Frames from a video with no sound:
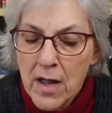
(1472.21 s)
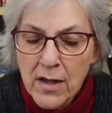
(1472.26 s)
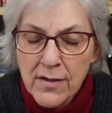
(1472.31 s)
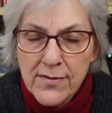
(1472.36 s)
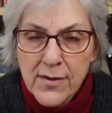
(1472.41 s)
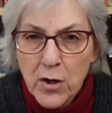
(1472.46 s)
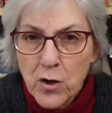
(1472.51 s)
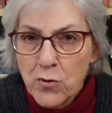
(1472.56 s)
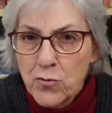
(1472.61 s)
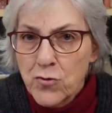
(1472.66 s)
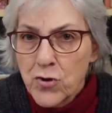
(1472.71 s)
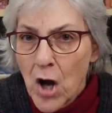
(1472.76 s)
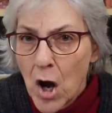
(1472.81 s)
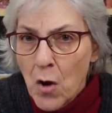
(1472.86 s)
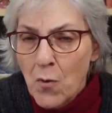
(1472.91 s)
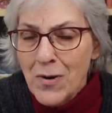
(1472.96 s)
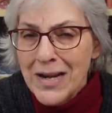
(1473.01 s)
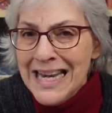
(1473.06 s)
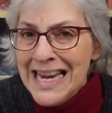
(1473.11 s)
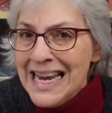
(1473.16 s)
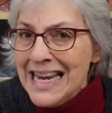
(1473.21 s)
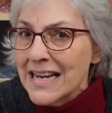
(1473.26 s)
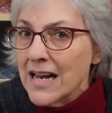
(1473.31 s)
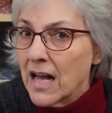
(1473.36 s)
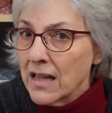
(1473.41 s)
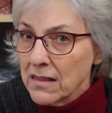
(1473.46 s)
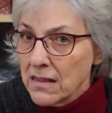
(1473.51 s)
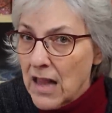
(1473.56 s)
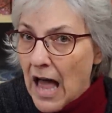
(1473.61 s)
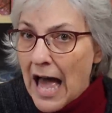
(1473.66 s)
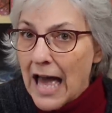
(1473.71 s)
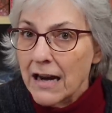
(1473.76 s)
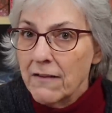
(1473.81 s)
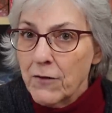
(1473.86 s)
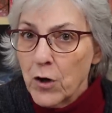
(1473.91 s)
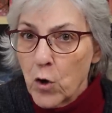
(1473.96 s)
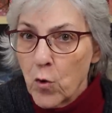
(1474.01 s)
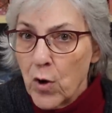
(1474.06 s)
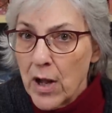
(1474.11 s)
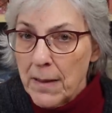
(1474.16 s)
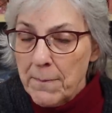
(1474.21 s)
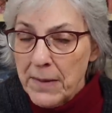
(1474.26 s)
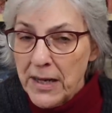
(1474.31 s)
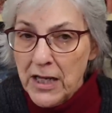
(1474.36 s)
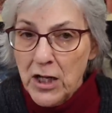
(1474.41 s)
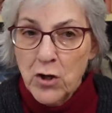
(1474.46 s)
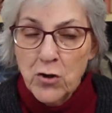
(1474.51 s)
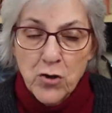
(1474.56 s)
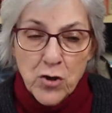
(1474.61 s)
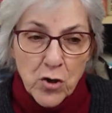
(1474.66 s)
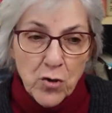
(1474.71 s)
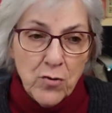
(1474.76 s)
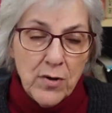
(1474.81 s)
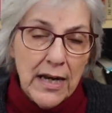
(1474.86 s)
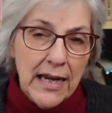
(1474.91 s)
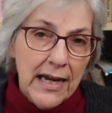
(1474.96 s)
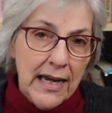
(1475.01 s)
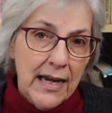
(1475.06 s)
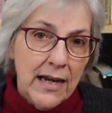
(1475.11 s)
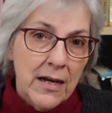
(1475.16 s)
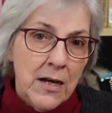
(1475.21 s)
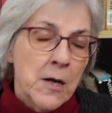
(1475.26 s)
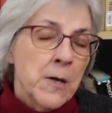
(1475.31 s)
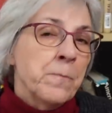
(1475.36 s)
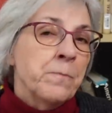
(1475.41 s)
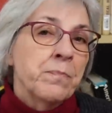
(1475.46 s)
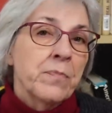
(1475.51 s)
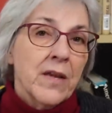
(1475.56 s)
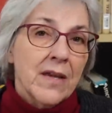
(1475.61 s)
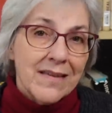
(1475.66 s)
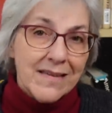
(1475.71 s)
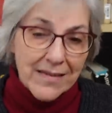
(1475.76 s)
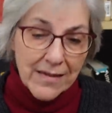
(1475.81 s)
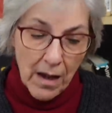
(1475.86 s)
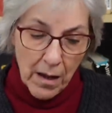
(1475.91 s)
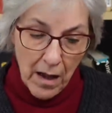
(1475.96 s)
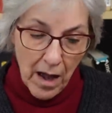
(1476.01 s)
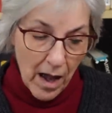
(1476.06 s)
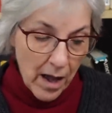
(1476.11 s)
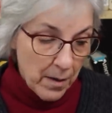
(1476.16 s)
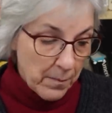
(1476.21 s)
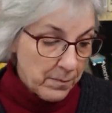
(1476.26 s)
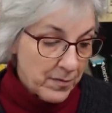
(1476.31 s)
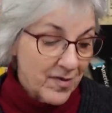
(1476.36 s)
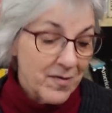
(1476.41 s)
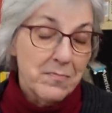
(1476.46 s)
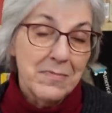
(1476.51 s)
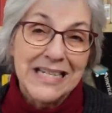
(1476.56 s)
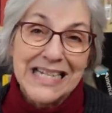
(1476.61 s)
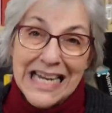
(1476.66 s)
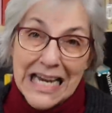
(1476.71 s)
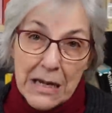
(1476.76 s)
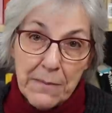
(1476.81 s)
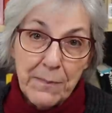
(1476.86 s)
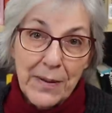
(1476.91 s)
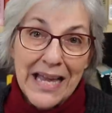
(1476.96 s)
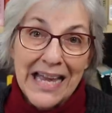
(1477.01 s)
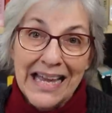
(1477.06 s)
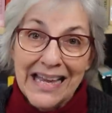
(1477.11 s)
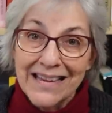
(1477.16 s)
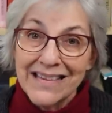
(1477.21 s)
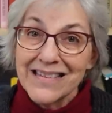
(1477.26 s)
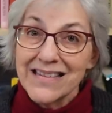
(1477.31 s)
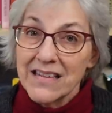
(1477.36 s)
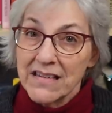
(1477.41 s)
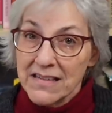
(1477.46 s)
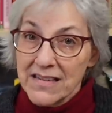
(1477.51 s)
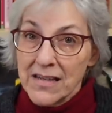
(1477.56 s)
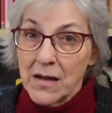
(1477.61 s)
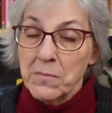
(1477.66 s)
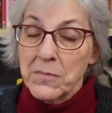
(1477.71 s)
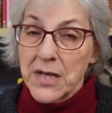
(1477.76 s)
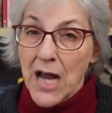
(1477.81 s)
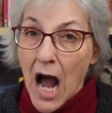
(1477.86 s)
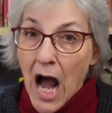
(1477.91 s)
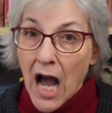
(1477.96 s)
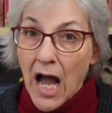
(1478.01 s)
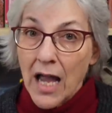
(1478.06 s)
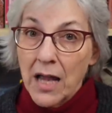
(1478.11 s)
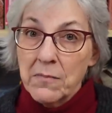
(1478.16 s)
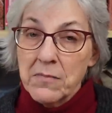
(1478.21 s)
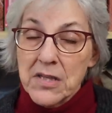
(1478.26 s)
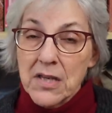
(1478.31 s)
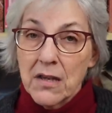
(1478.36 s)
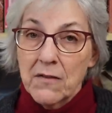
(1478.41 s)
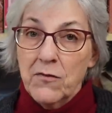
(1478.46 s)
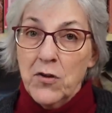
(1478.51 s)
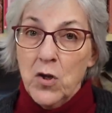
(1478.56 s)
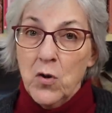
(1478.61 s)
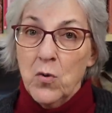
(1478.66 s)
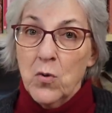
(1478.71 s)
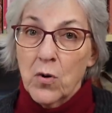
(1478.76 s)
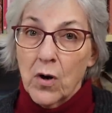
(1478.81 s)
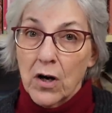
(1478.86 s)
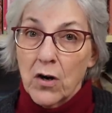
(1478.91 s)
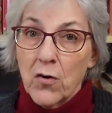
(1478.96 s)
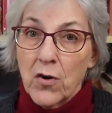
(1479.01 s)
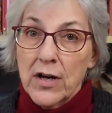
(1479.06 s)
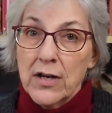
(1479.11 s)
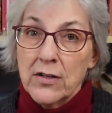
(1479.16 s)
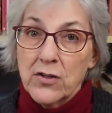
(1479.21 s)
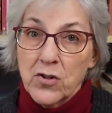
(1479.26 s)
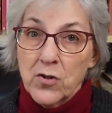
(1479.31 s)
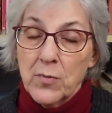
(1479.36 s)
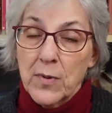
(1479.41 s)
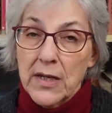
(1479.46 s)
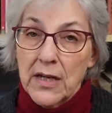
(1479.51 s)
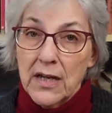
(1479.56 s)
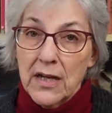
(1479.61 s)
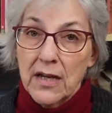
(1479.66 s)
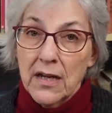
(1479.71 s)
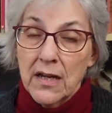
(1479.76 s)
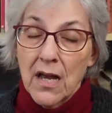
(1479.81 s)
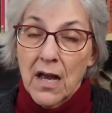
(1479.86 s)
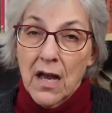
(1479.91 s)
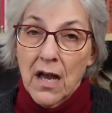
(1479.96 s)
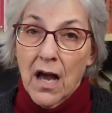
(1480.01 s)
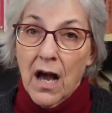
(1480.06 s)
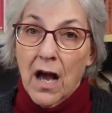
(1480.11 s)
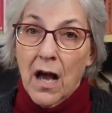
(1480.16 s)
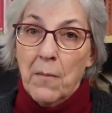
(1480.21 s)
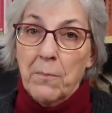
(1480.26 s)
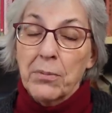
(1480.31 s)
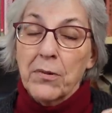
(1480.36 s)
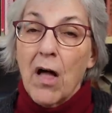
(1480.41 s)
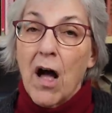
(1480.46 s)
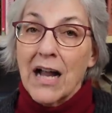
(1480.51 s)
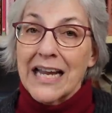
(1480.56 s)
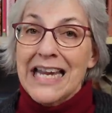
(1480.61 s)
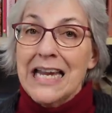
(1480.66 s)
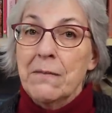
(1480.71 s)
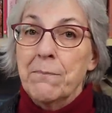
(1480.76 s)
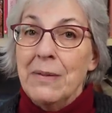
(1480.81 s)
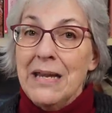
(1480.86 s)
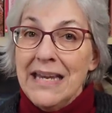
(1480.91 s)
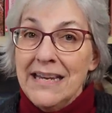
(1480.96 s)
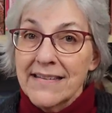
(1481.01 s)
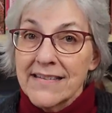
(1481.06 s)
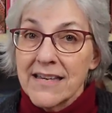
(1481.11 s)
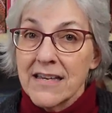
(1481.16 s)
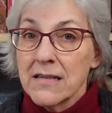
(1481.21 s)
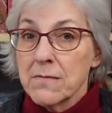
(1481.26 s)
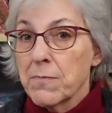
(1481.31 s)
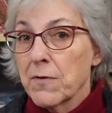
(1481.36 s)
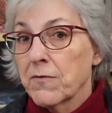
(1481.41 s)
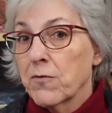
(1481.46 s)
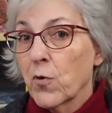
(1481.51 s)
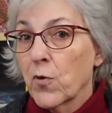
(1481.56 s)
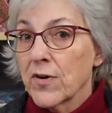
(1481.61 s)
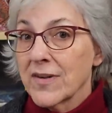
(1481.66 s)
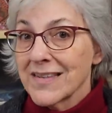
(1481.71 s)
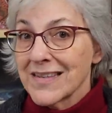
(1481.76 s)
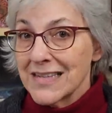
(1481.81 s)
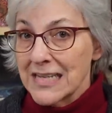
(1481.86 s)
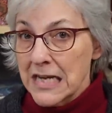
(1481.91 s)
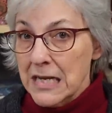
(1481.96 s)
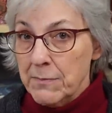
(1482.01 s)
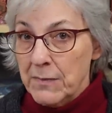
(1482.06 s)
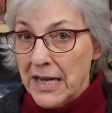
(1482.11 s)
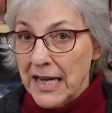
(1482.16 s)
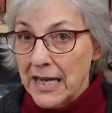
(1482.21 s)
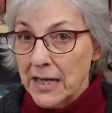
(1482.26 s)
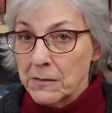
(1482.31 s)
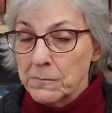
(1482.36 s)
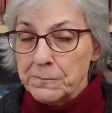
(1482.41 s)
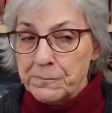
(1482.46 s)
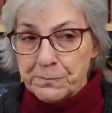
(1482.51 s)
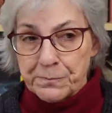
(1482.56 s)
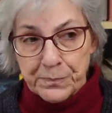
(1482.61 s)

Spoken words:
So you don't need a lot of equipment. You do need some T-pins sometimes if you are going to be blocking pieces before seaming.